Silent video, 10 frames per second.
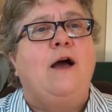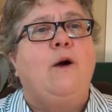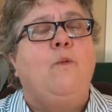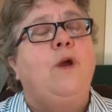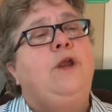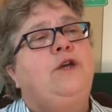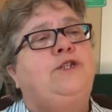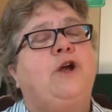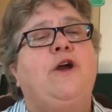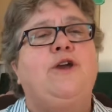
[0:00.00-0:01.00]
when you
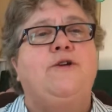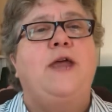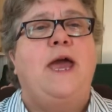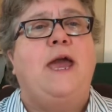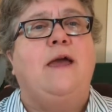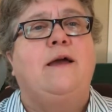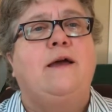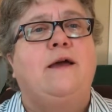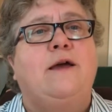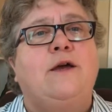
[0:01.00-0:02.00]
start your day,
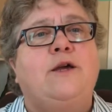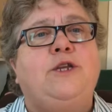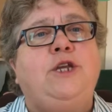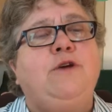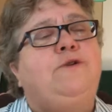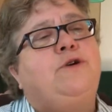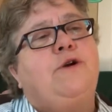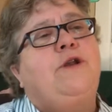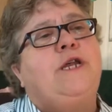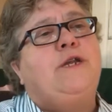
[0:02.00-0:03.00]
do you
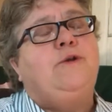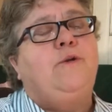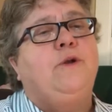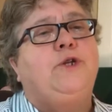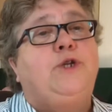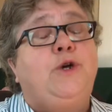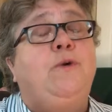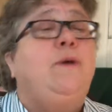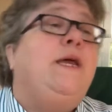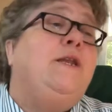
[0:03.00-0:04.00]
tune
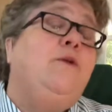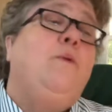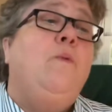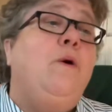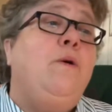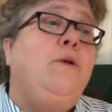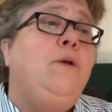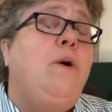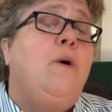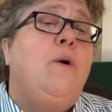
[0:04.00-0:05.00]
into the world,
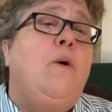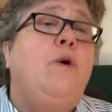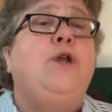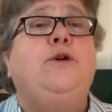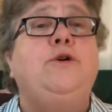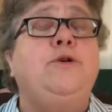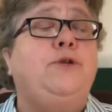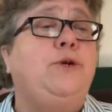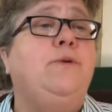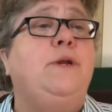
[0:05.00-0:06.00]
or do you
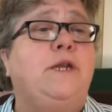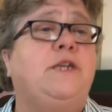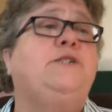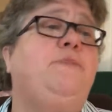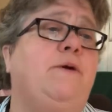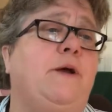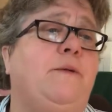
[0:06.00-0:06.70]
tune into Spirit?